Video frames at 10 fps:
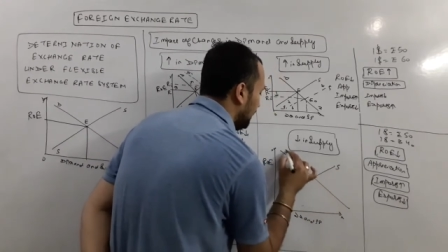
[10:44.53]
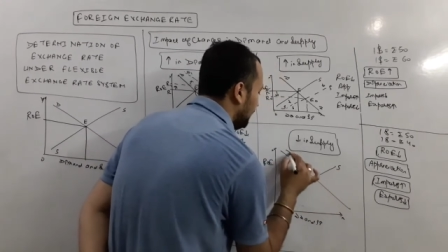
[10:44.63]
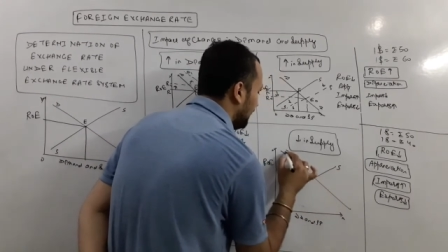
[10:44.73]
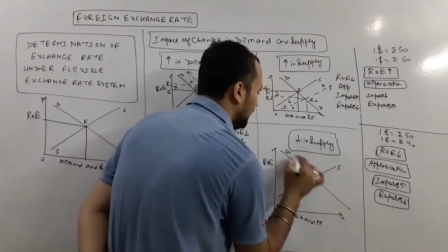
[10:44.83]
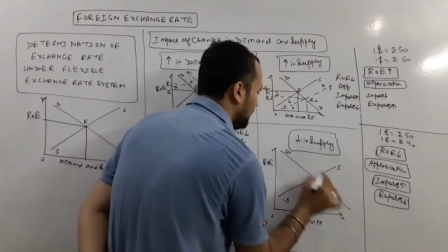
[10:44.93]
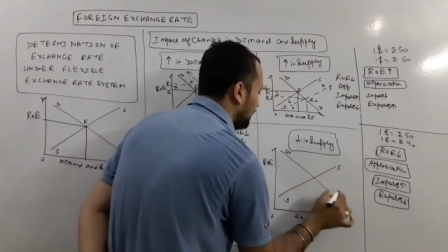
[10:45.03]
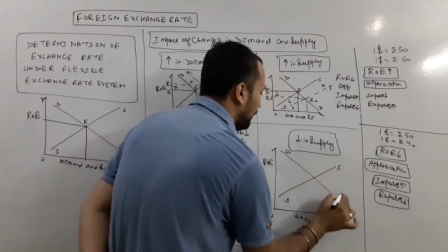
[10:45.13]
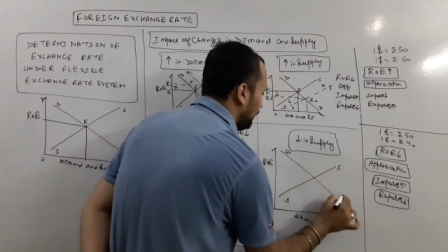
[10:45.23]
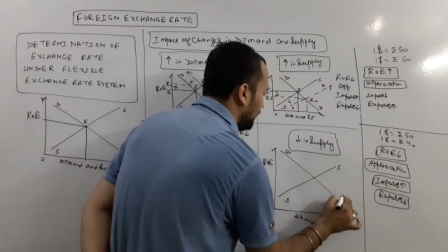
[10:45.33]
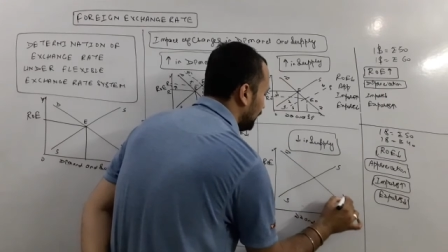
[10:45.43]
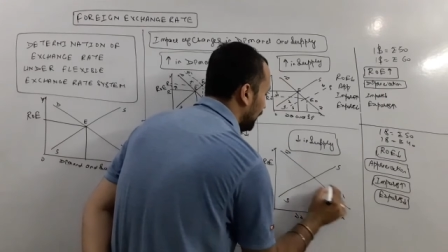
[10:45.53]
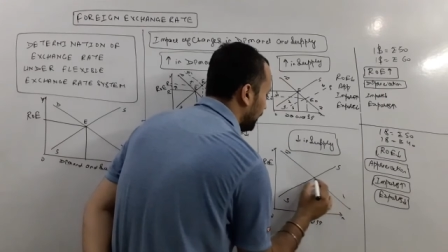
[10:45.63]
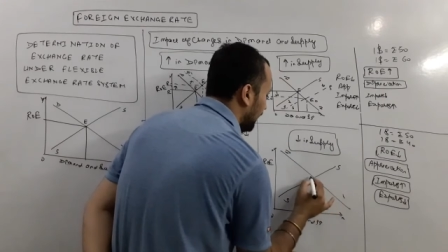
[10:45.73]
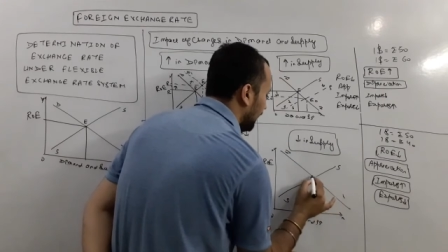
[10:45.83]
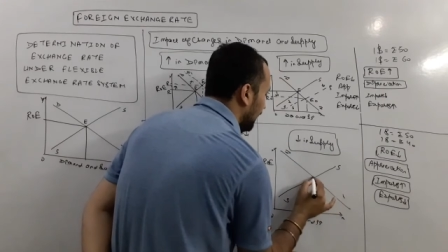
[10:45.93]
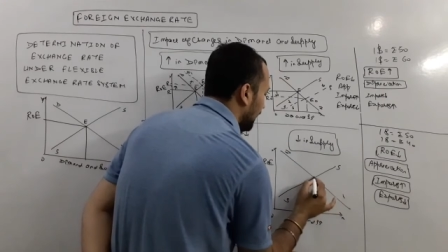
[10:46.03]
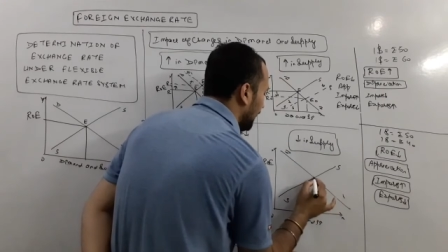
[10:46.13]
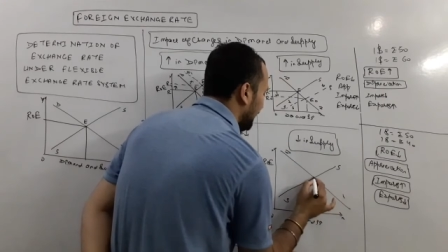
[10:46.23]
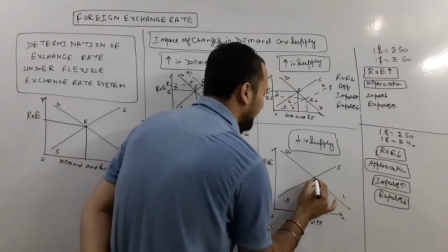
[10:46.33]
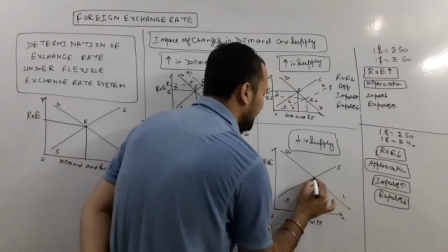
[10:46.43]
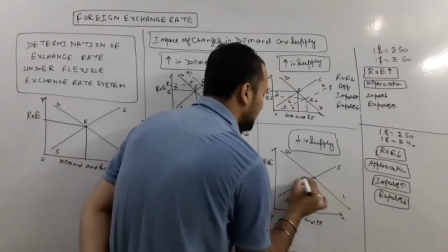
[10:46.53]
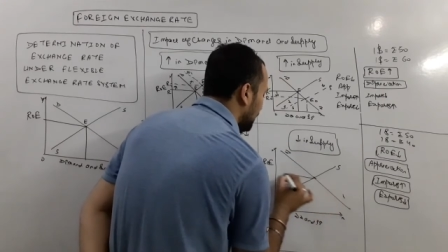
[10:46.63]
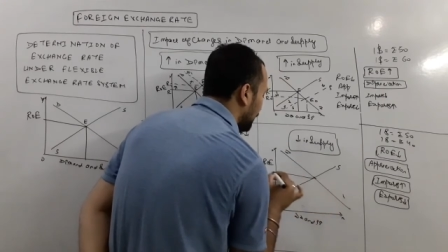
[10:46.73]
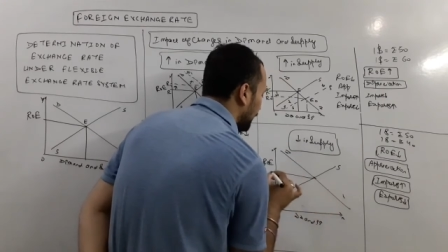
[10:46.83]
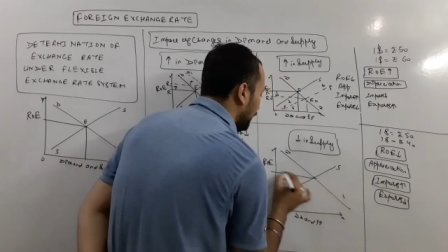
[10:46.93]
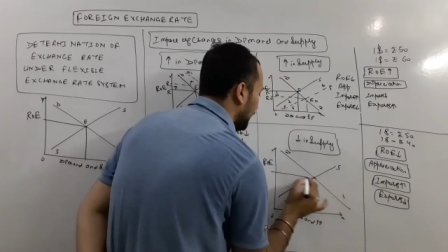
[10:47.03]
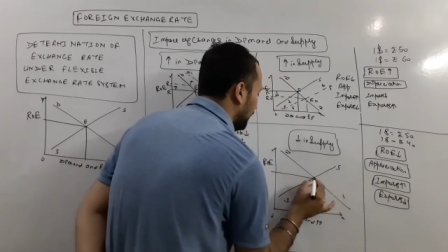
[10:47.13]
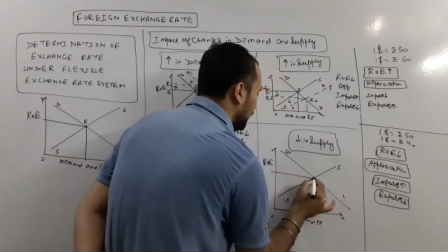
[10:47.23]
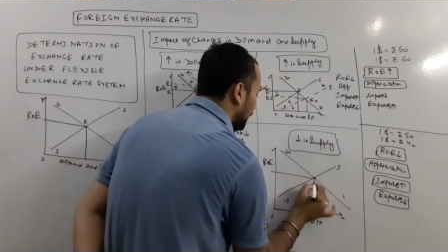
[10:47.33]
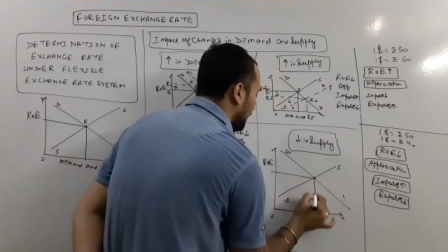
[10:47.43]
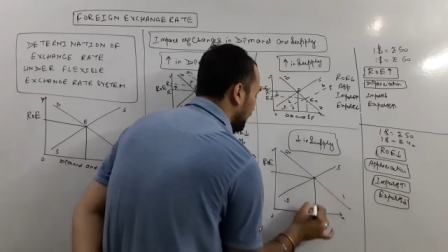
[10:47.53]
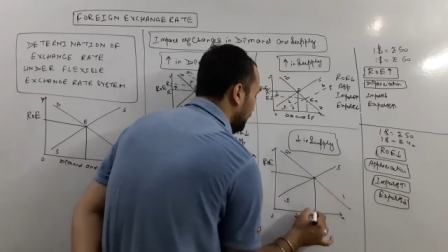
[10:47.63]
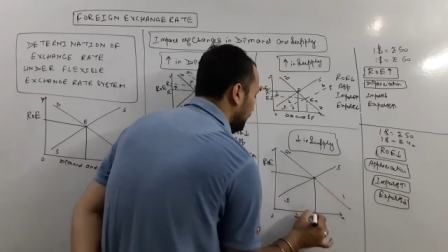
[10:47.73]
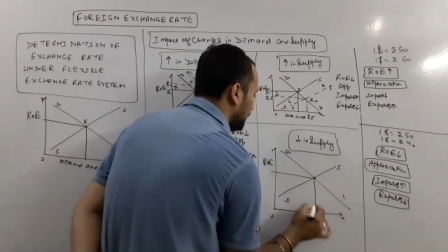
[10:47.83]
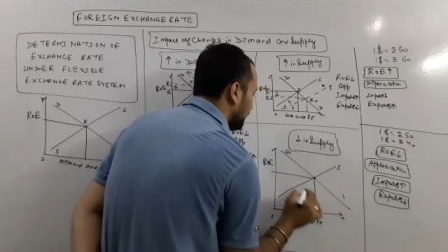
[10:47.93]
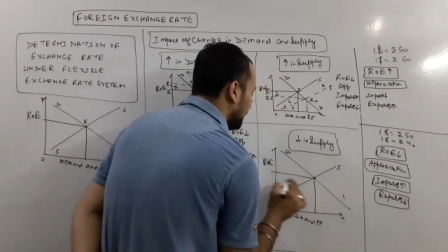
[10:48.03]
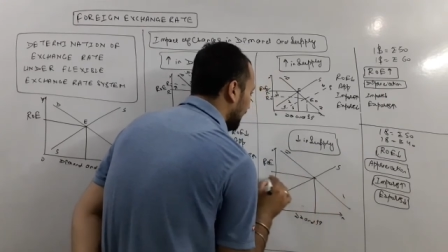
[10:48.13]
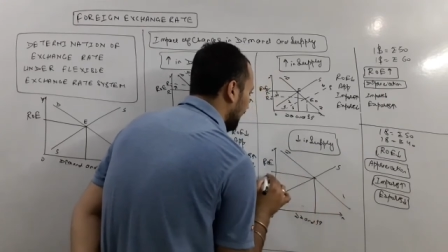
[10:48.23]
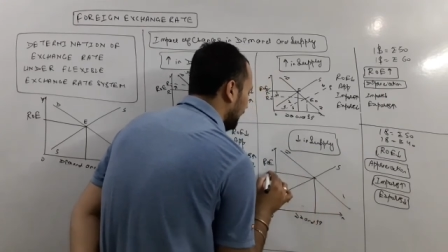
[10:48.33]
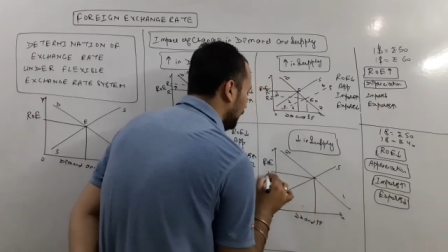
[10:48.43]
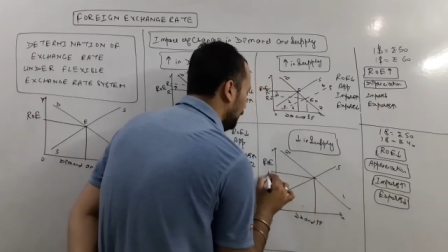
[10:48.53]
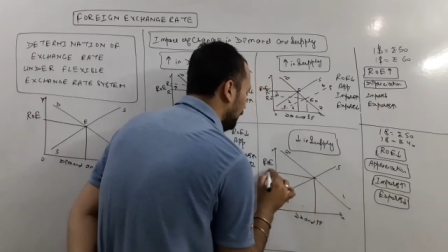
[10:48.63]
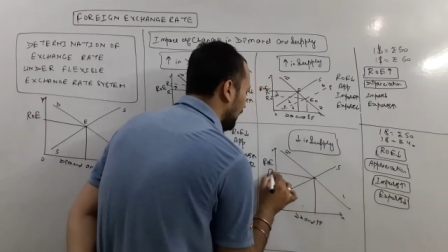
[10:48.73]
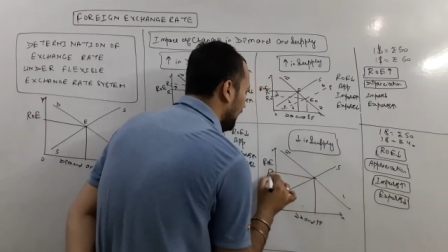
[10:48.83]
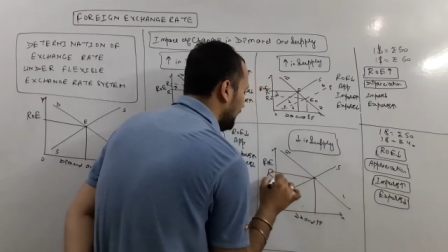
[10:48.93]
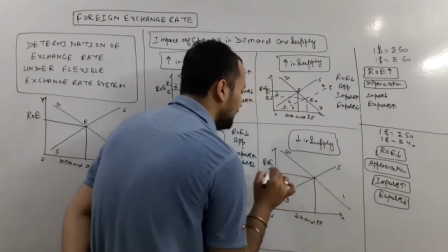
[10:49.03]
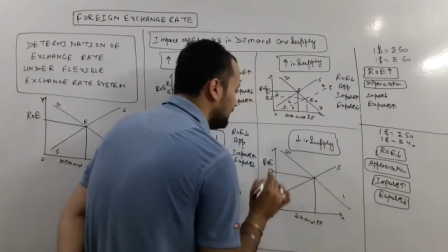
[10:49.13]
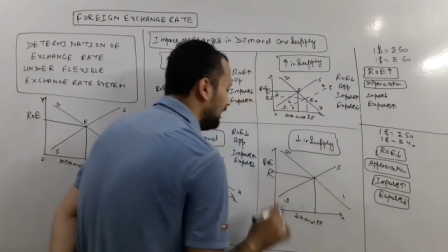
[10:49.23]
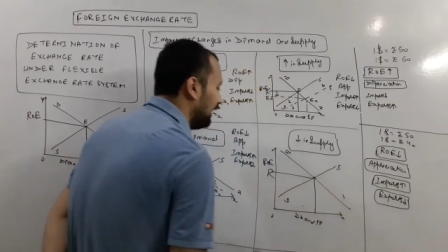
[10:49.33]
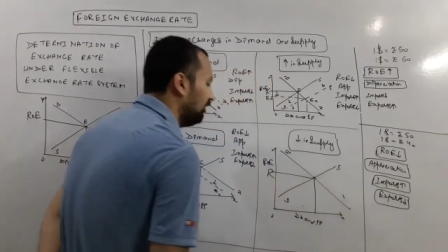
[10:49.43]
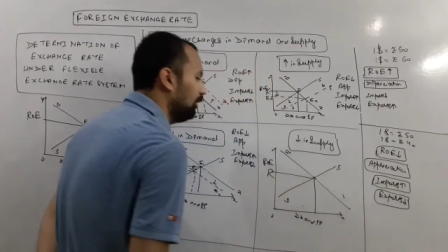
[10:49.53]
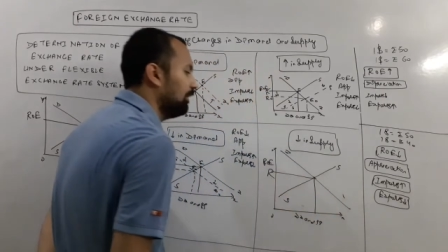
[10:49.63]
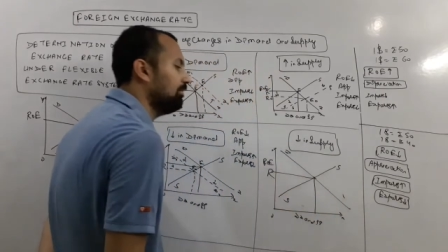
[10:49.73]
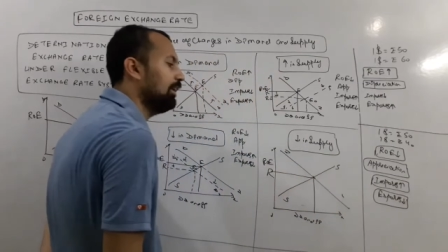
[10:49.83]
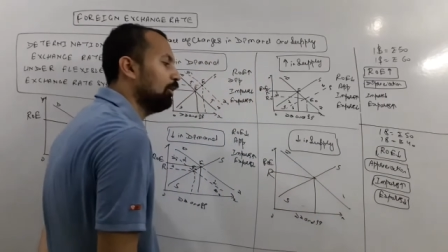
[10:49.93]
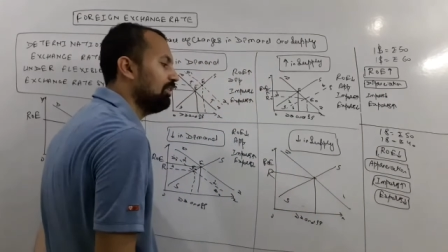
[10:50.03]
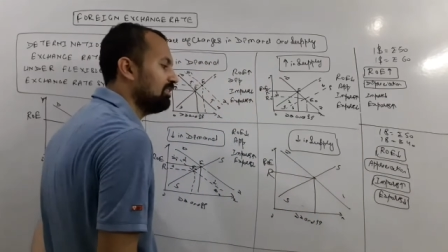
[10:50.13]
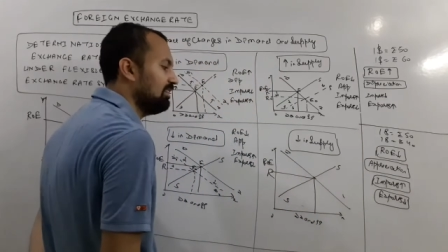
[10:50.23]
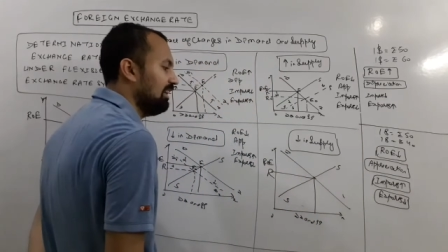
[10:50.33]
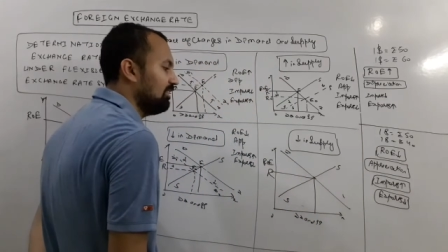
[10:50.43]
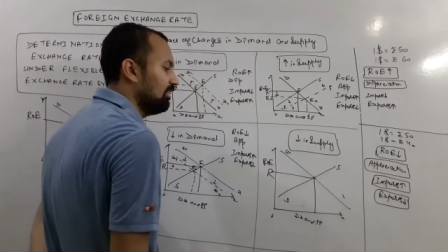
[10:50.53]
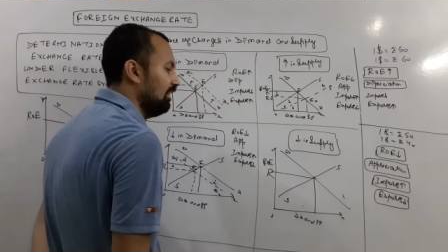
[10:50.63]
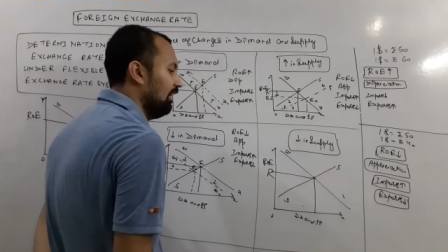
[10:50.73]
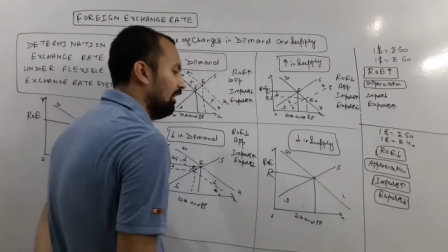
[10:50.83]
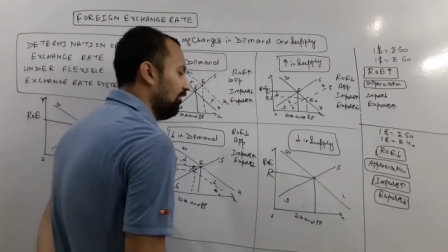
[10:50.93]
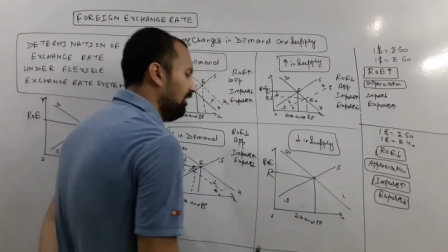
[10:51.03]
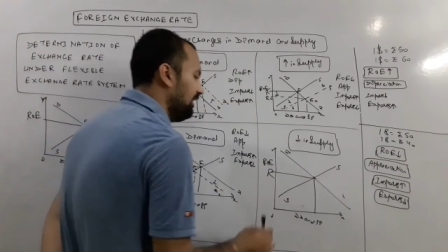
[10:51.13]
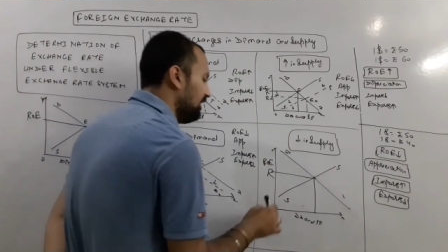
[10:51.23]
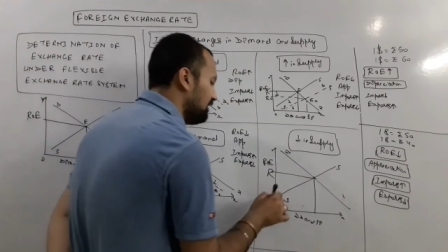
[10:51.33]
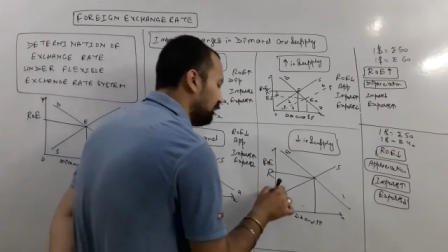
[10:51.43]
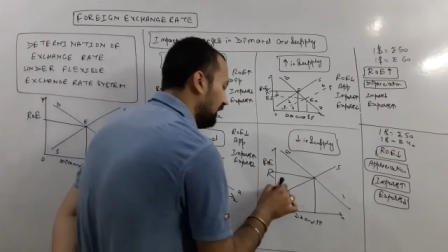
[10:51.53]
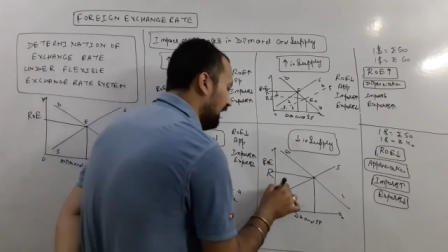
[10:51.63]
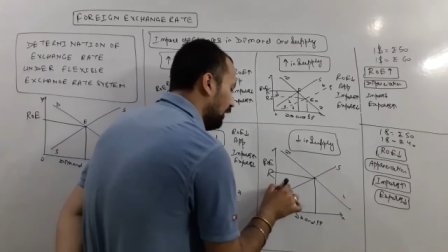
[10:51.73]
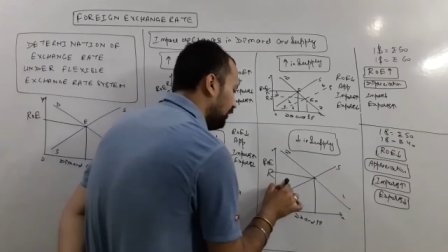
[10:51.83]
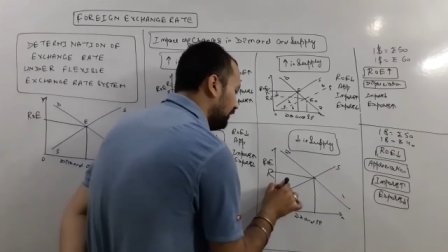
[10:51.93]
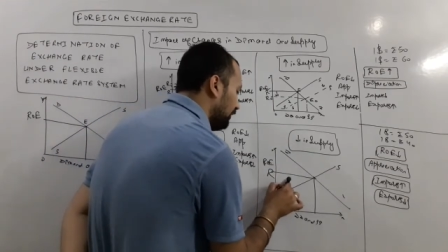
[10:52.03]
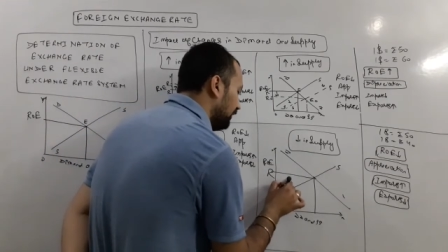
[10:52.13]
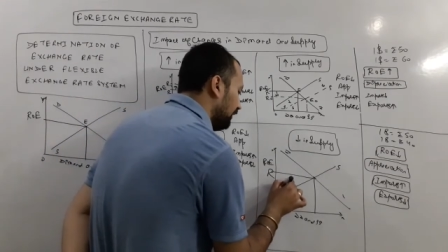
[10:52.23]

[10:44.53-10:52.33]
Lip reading: curve, that is downward sloping. E is the point of equilibrium and OR is the equilibrium rate of exchange. When the supply of